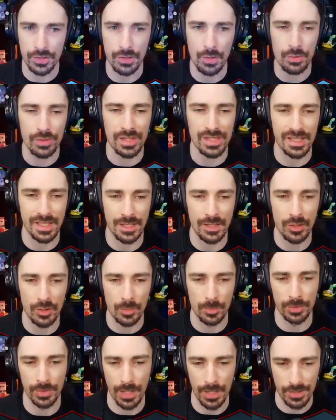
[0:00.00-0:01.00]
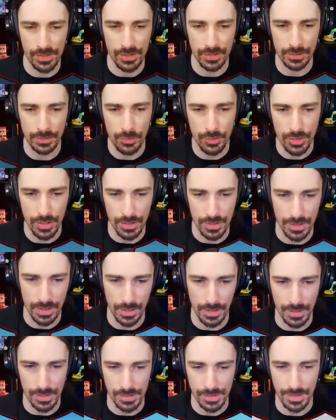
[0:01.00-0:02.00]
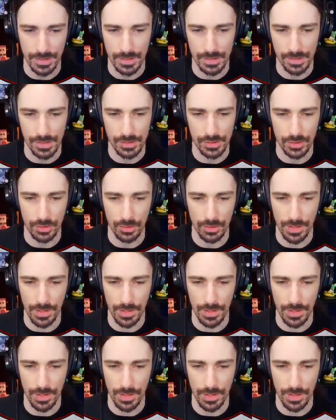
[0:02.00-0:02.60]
no single block solution to this that is as good